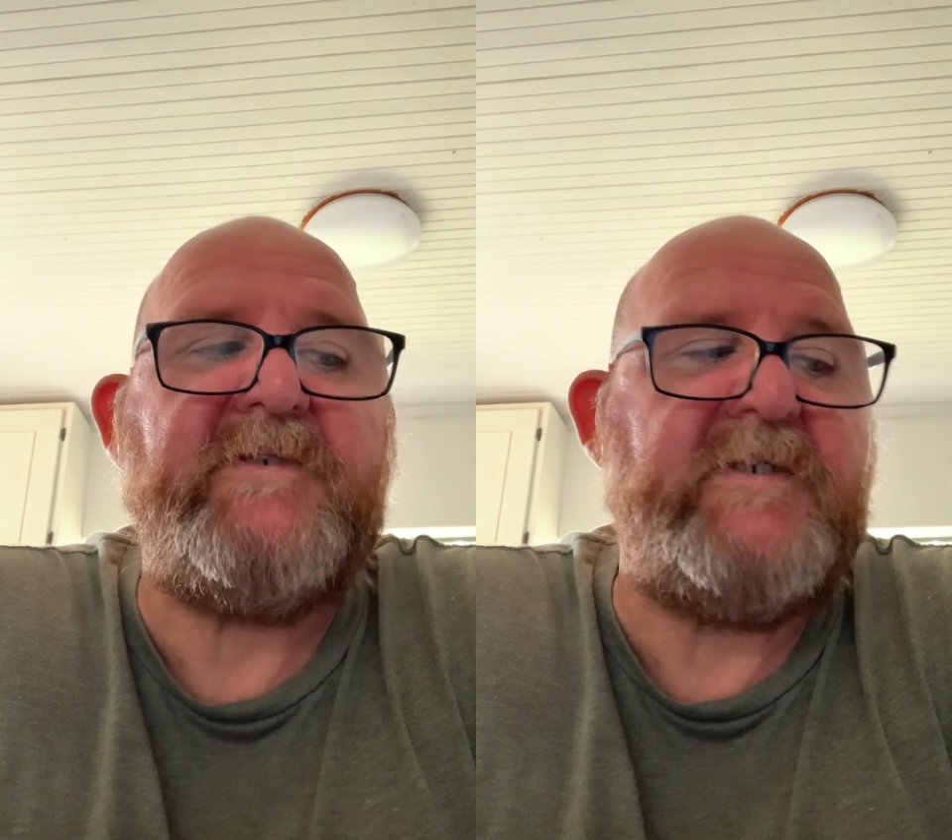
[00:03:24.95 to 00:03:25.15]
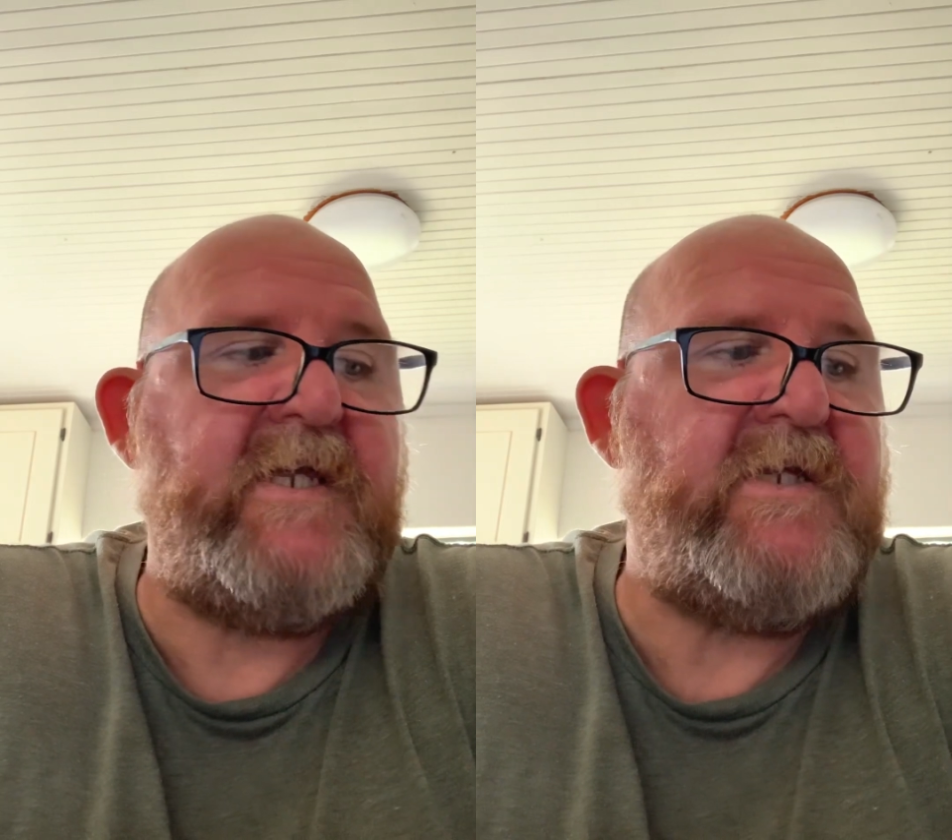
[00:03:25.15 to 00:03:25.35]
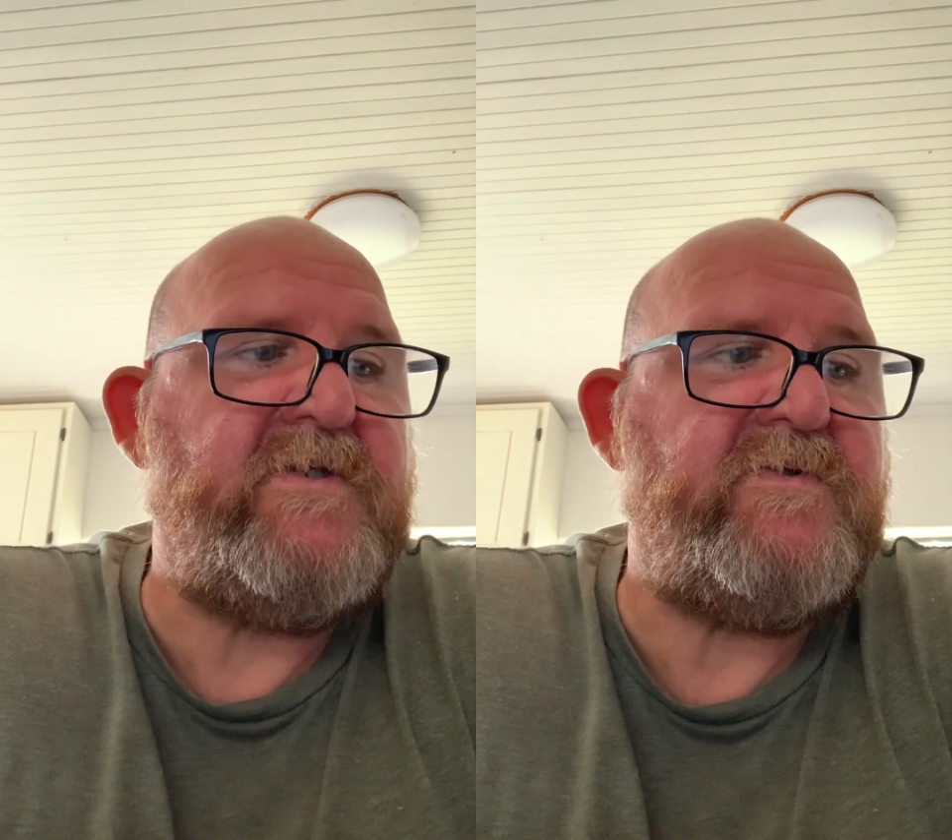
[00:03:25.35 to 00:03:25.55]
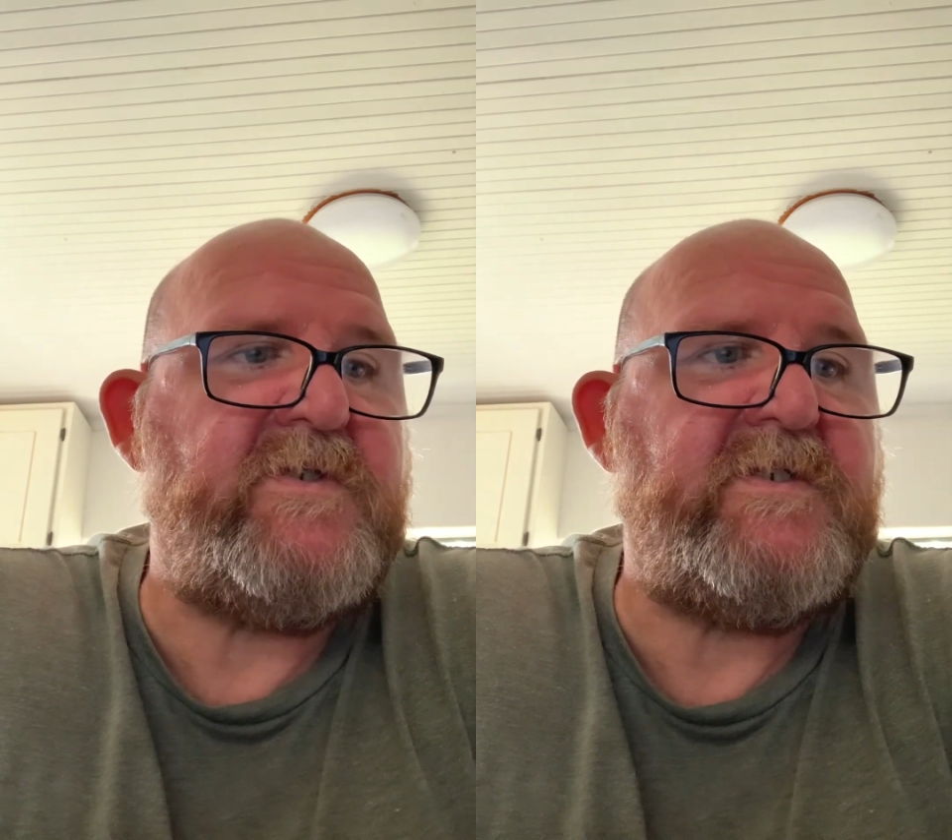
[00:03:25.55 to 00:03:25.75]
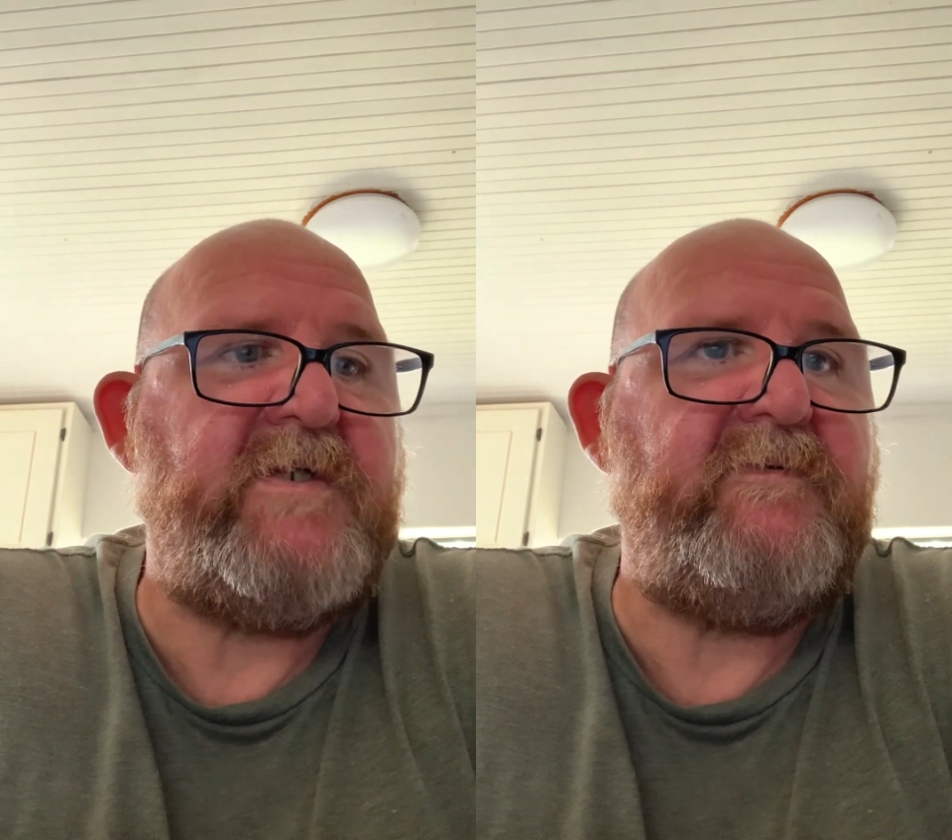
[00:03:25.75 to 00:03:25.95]
a
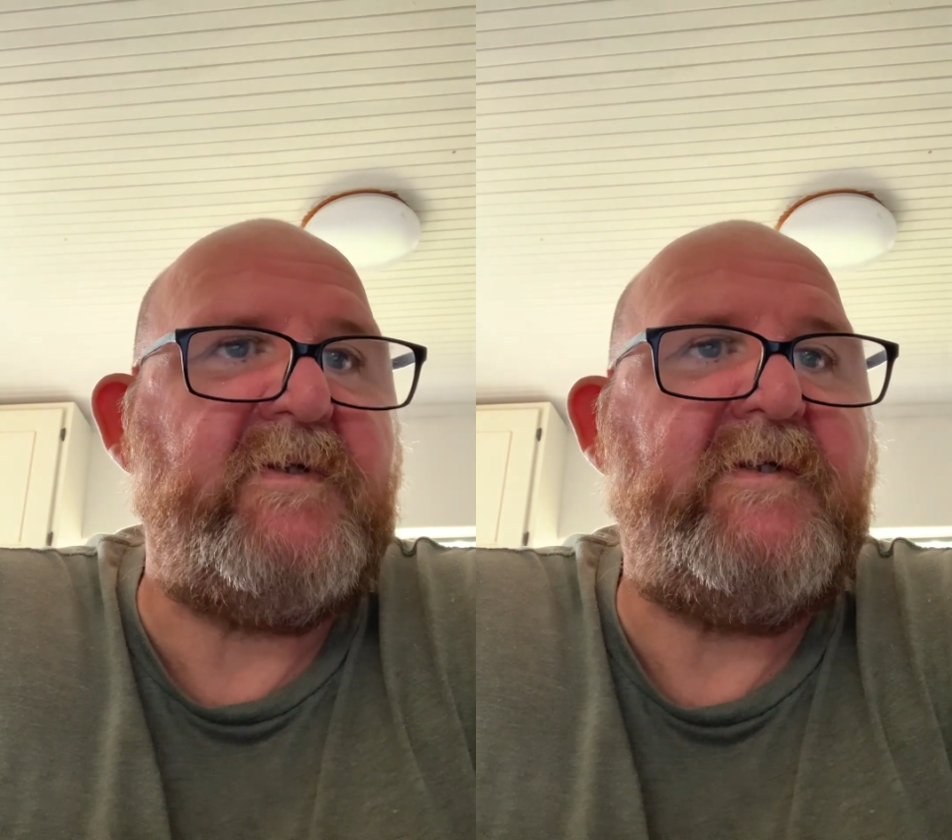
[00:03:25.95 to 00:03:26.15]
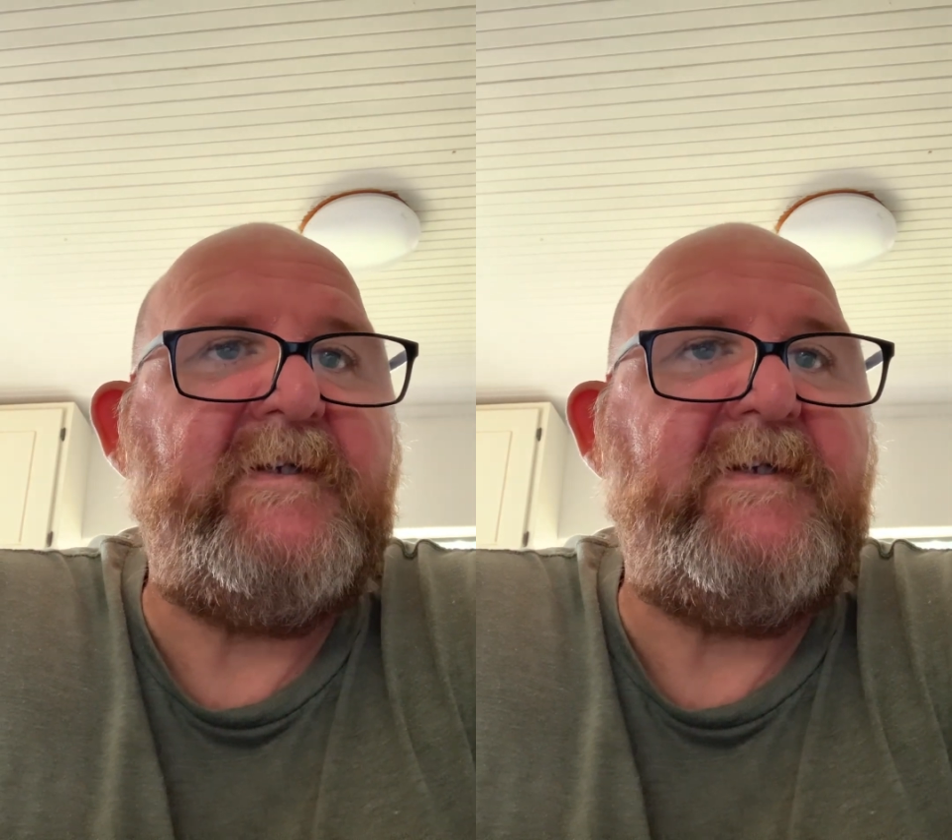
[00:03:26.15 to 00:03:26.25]
dangerous level.